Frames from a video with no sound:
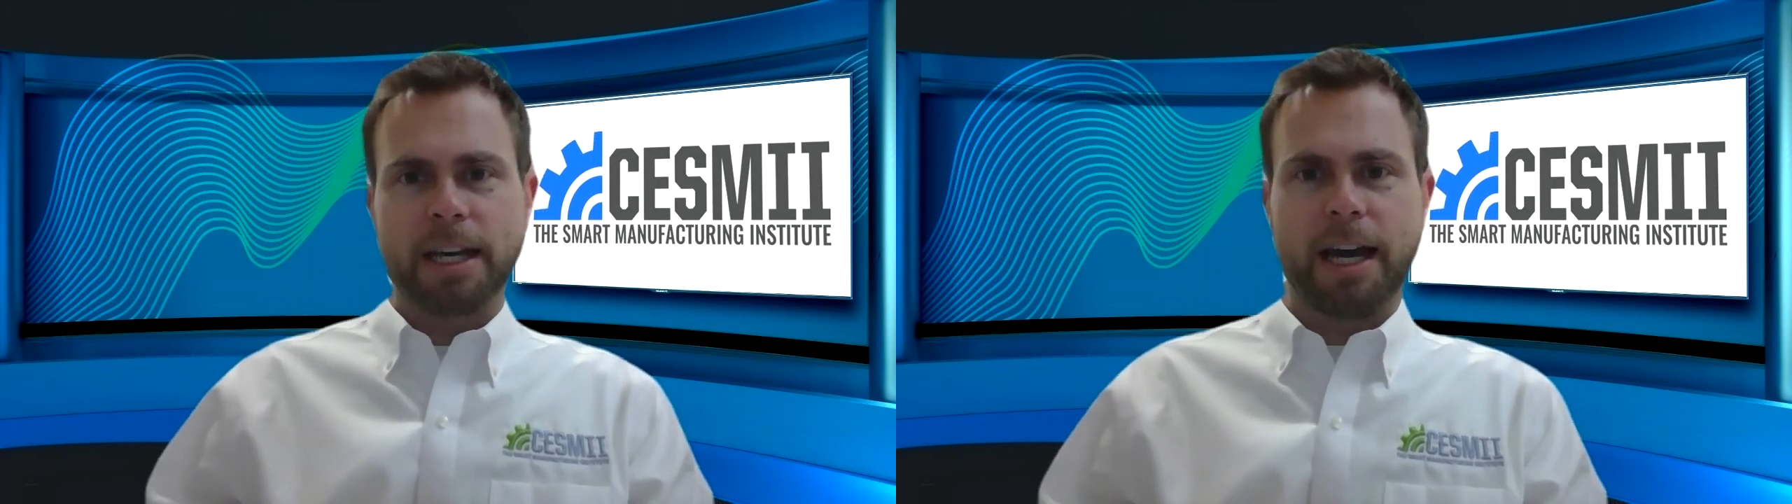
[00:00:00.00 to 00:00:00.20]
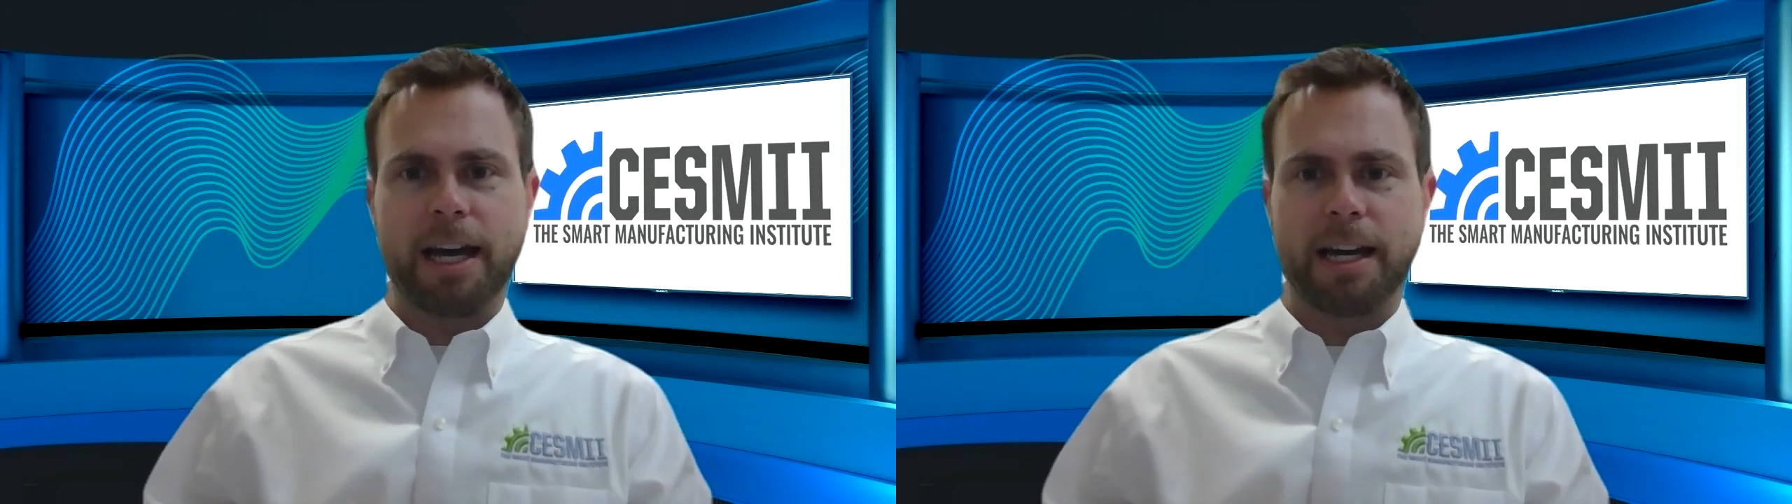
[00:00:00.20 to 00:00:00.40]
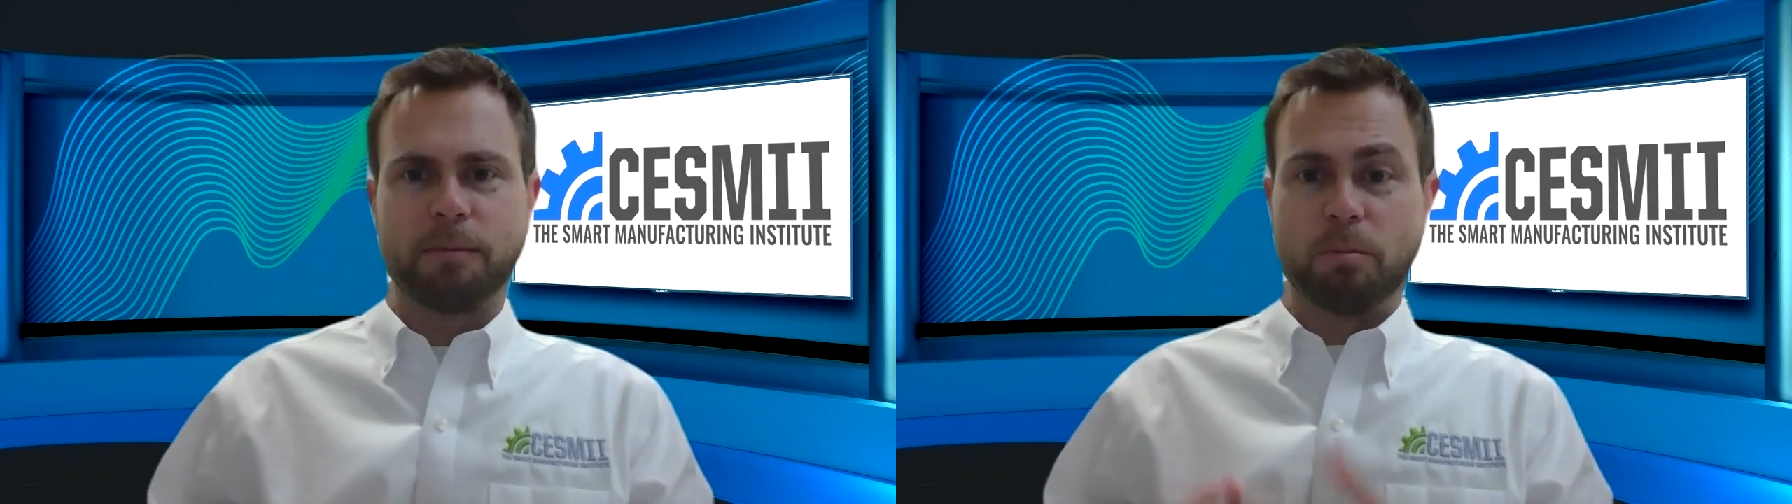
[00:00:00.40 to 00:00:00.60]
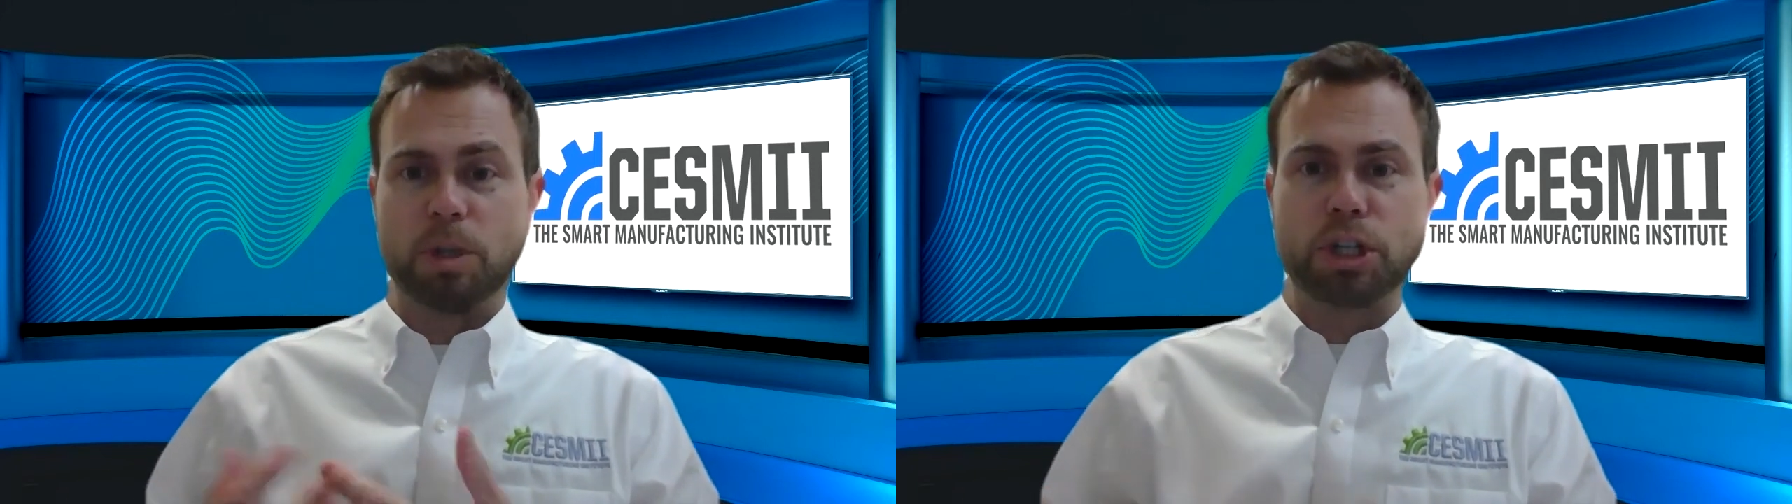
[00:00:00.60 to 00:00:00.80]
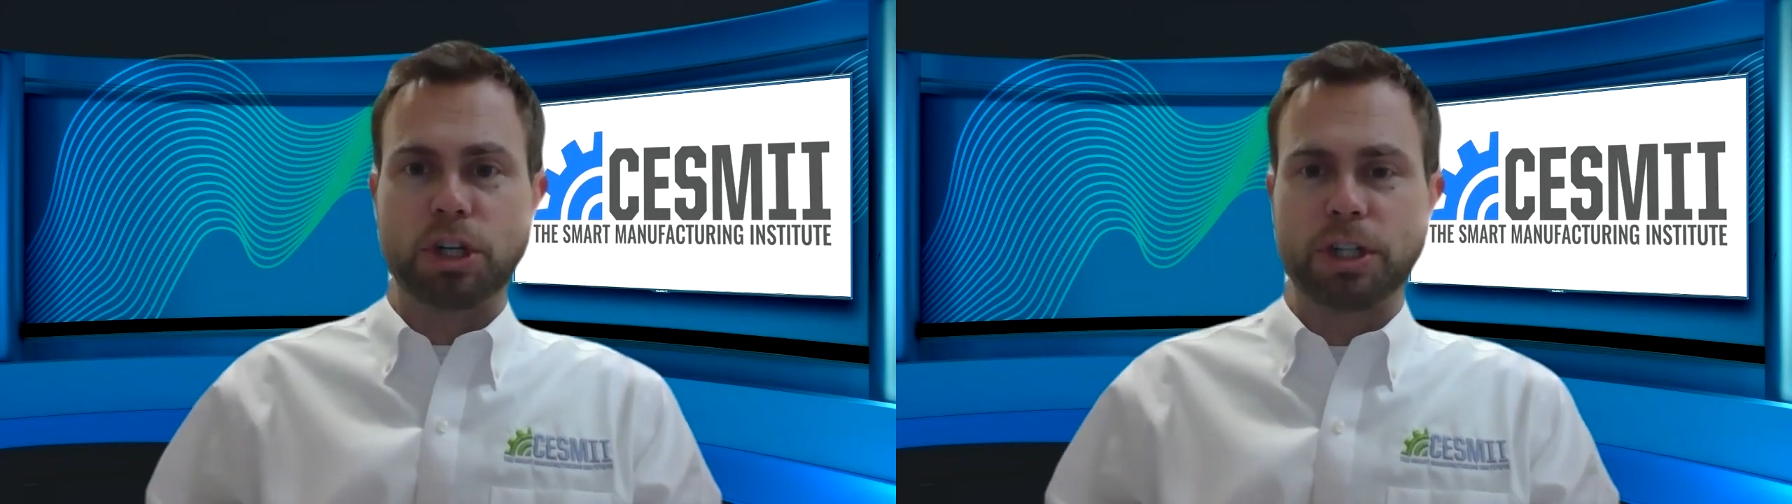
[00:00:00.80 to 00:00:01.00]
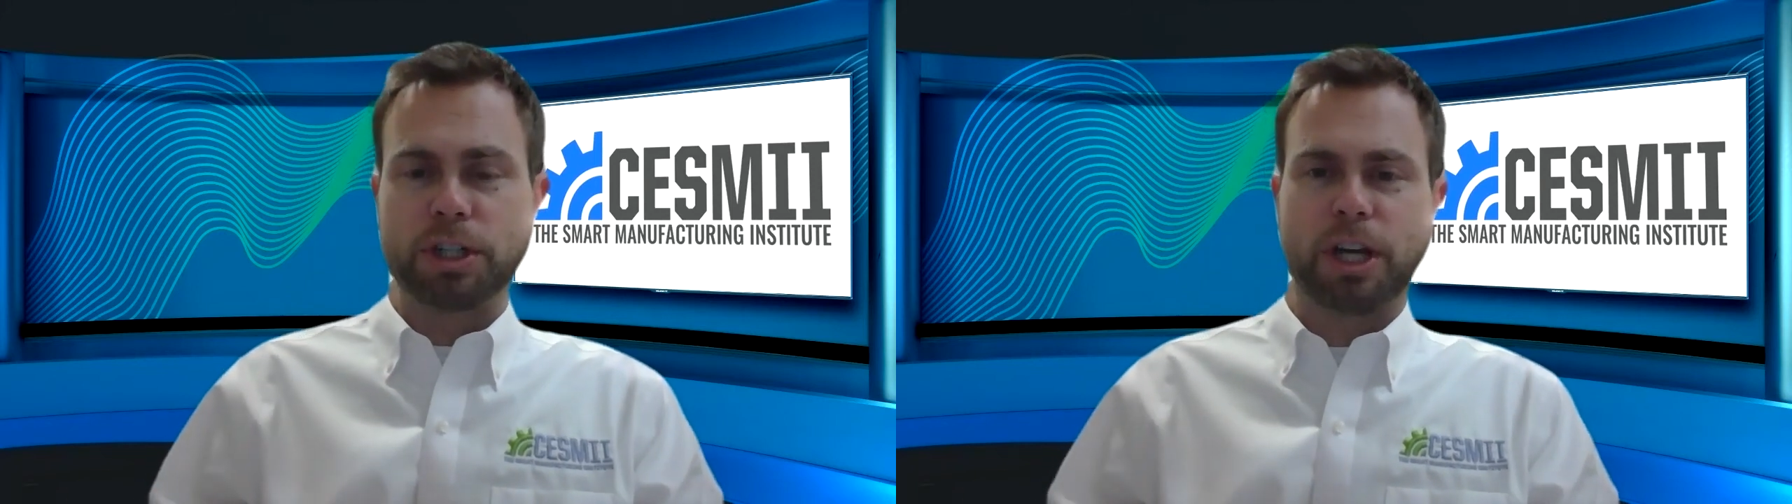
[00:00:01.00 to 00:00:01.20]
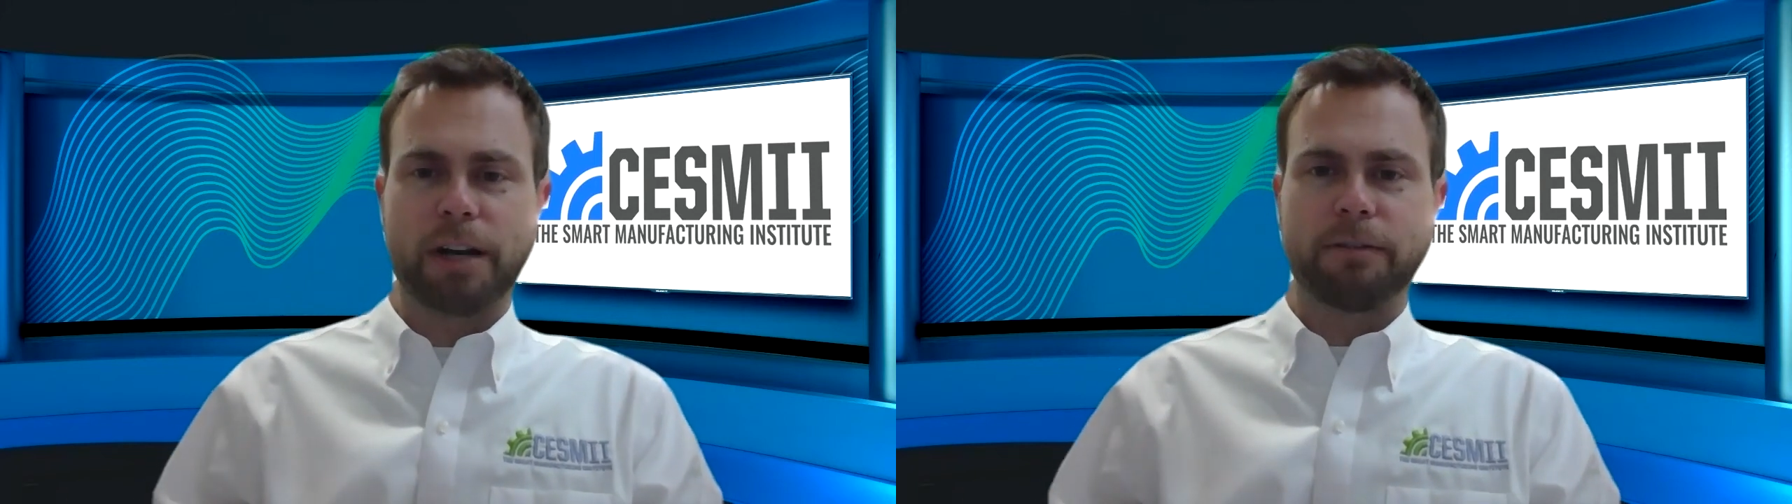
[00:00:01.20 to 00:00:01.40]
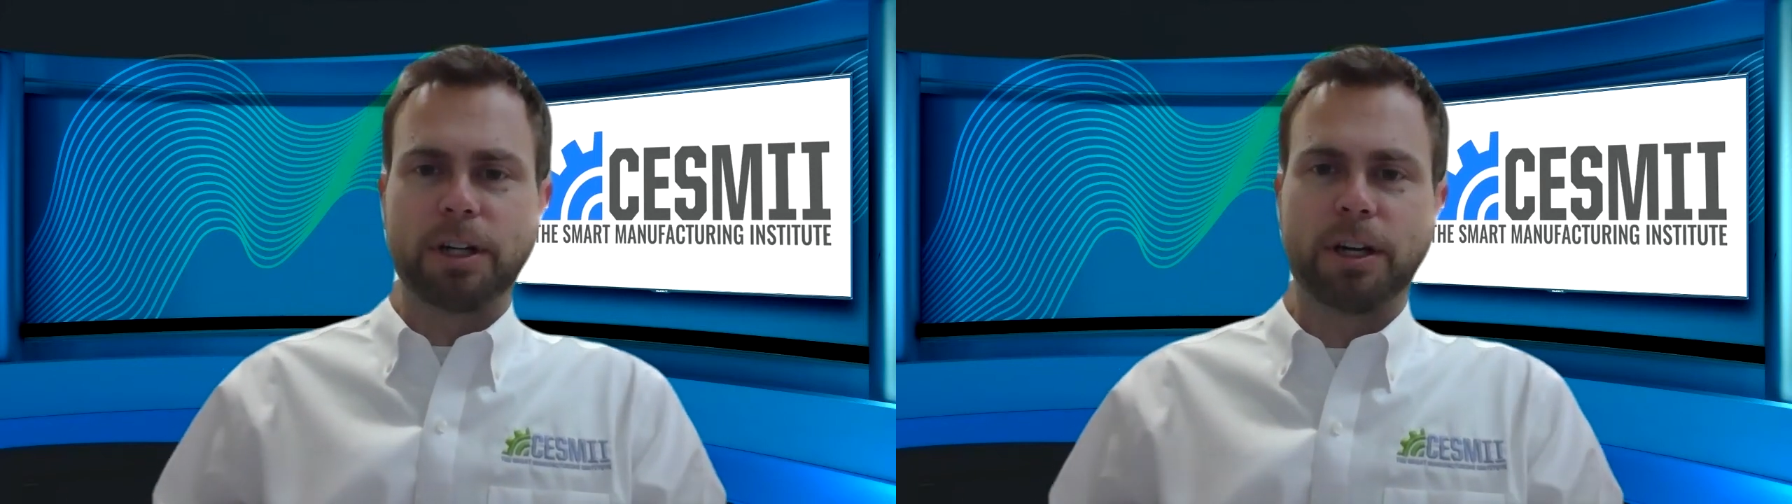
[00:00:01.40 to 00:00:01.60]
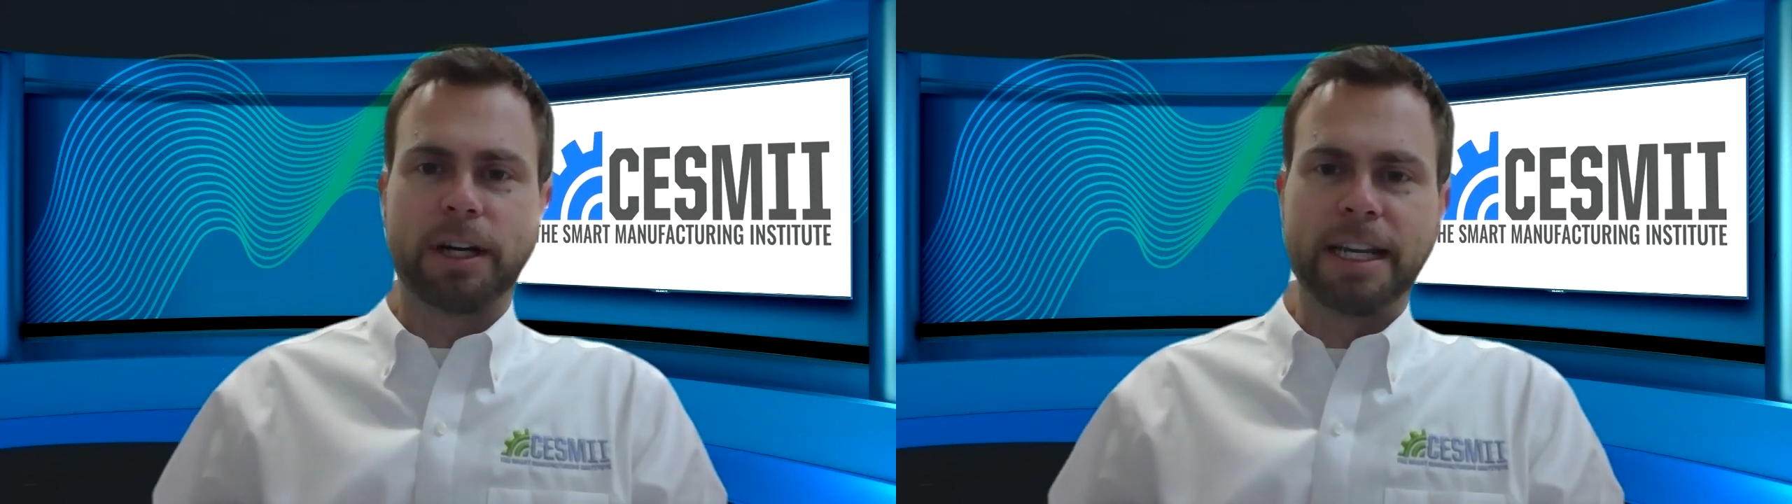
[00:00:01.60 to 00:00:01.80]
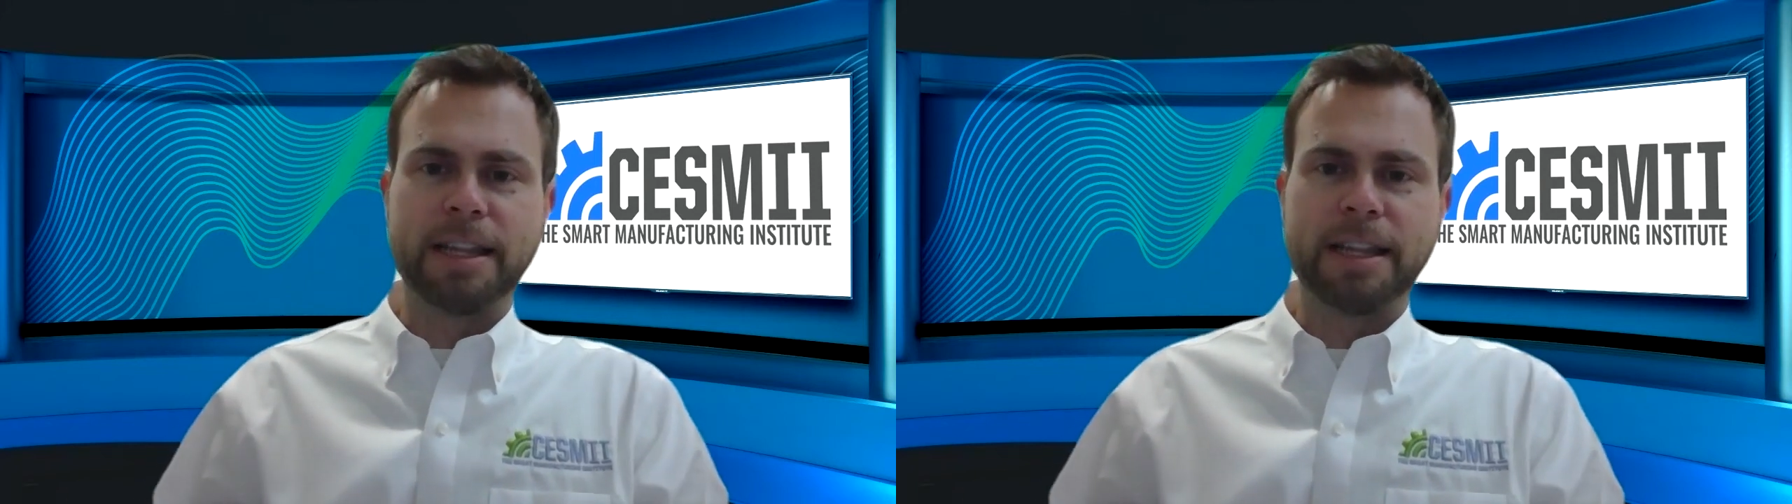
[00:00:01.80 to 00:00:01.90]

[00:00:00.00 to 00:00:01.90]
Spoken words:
mature software